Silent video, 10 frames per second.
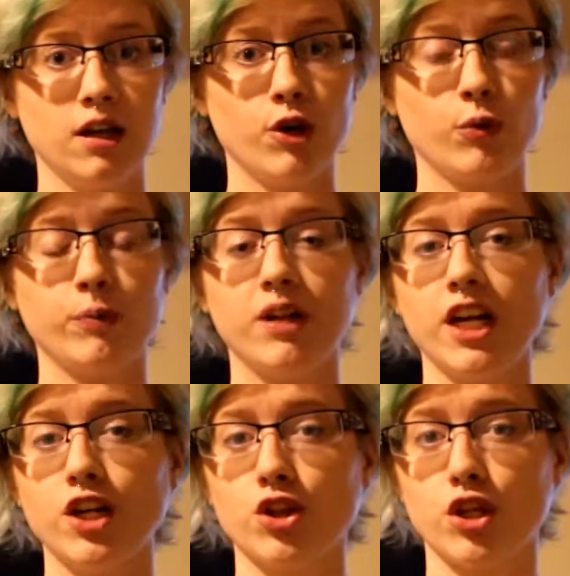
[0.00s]
When
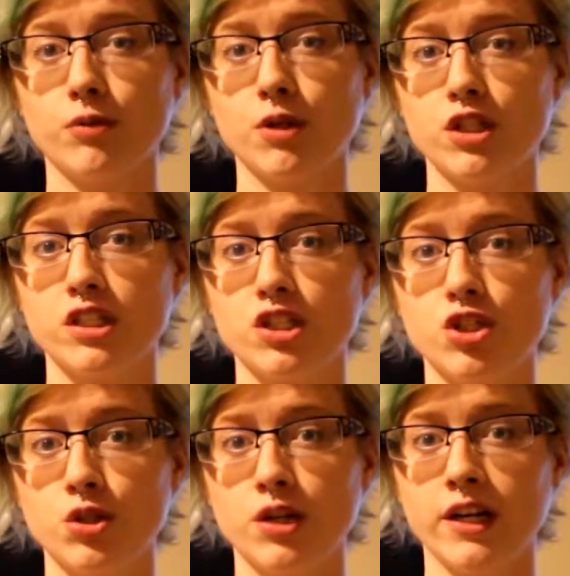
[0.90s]
playing a third-person
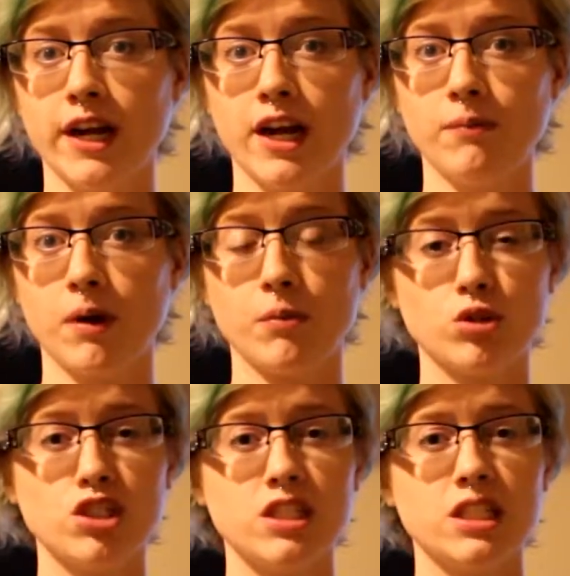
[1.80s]
shooter game, my
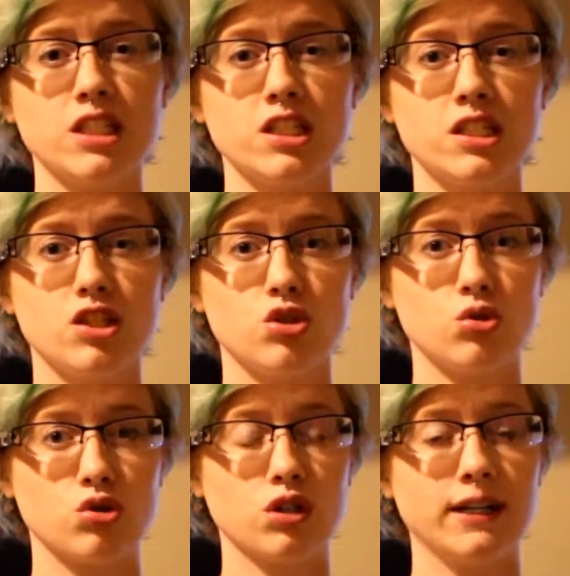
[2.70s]
motion sickness is
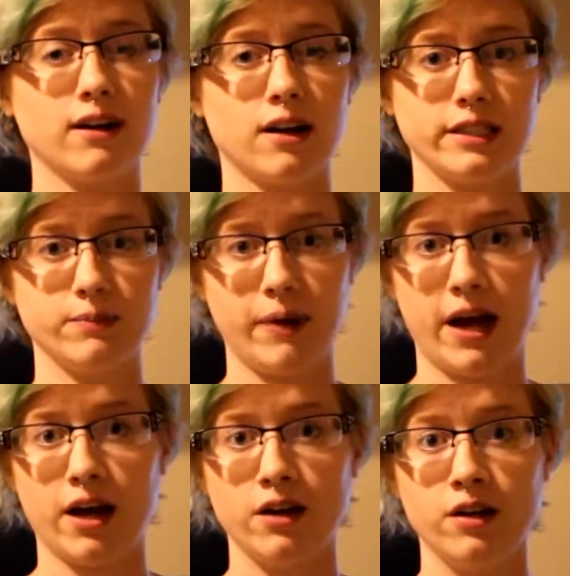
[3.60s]
usually not as
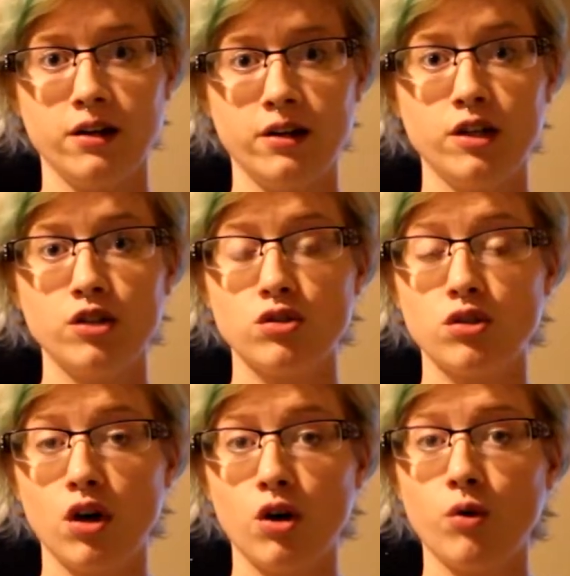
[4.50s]
bad.
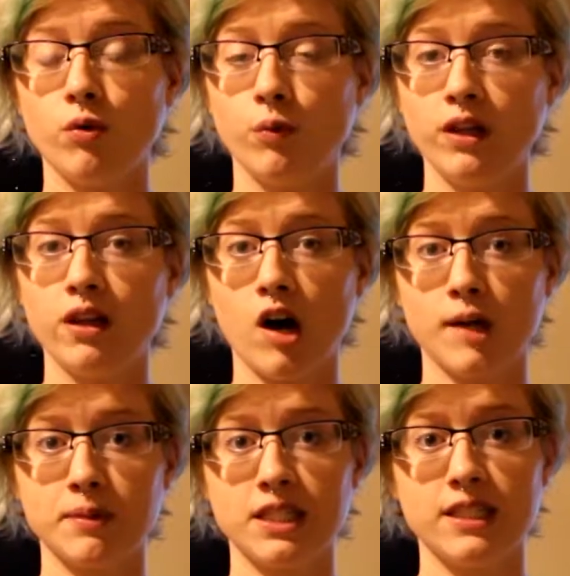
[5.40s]
So when the
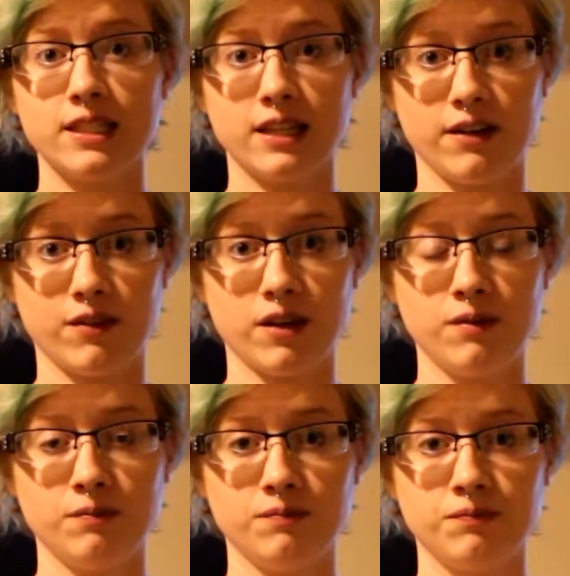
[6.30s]
option is given,
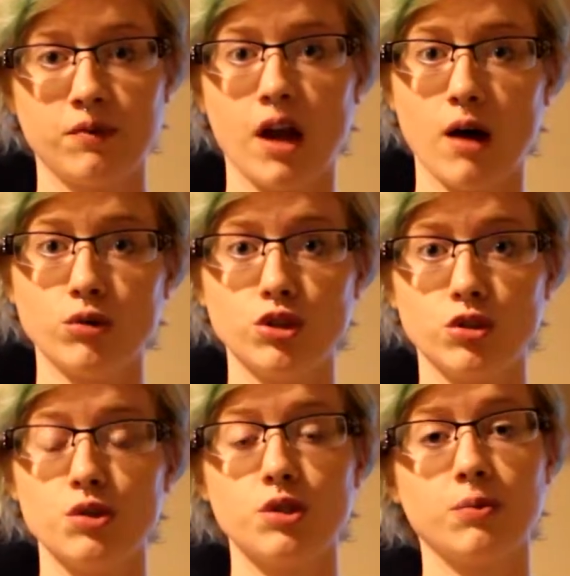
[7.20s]
I will
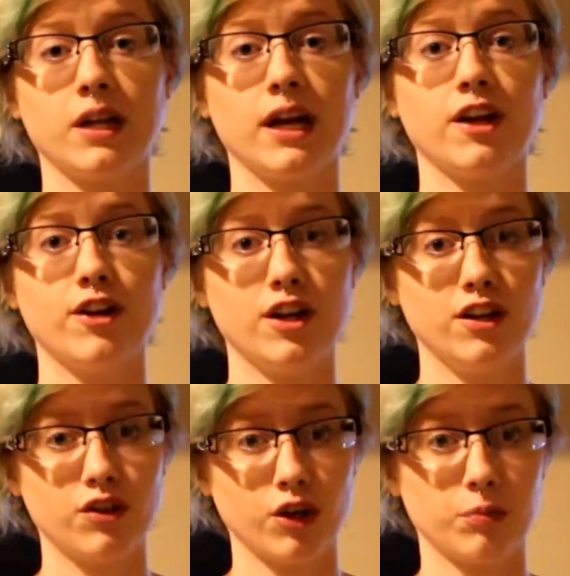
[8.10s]
choose to play
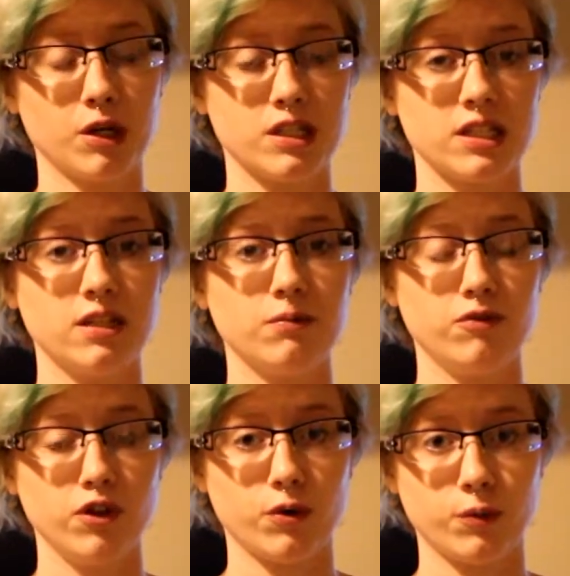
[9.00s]
in third-person
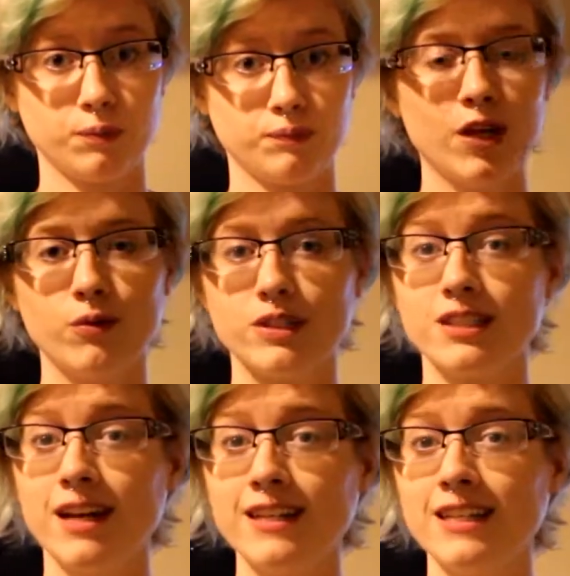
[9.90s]
view,
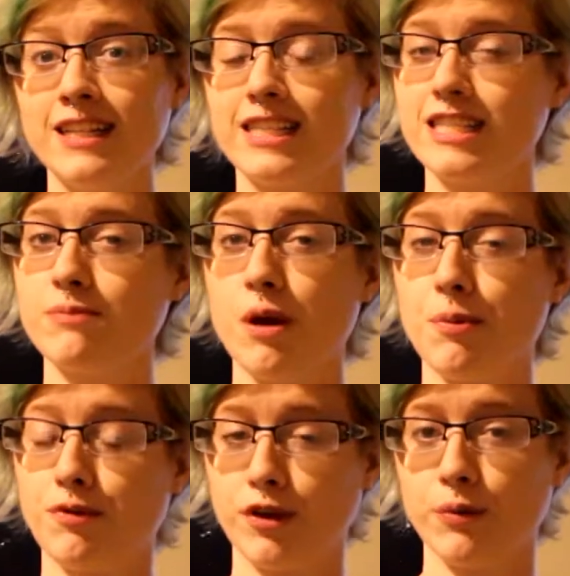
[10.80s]
which luckily is my
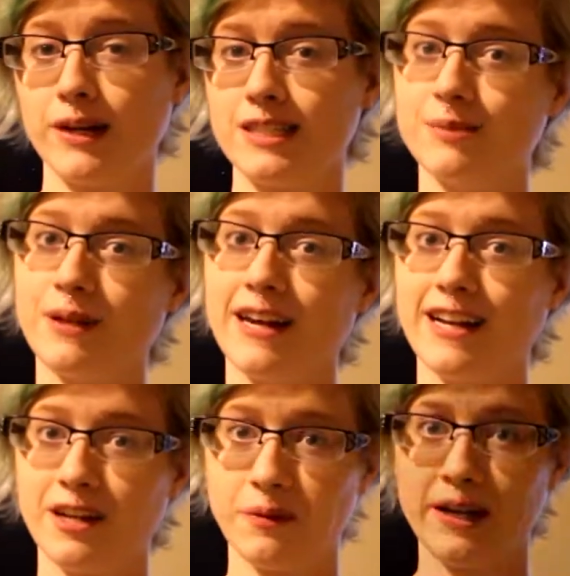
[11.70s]
preferred way to play
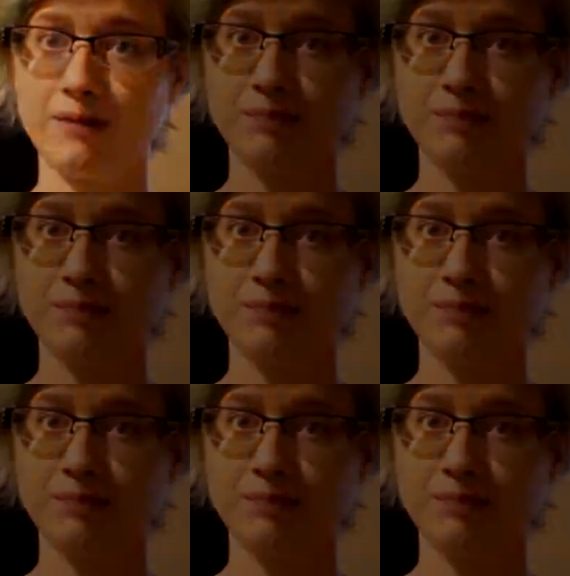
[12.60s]
anyway.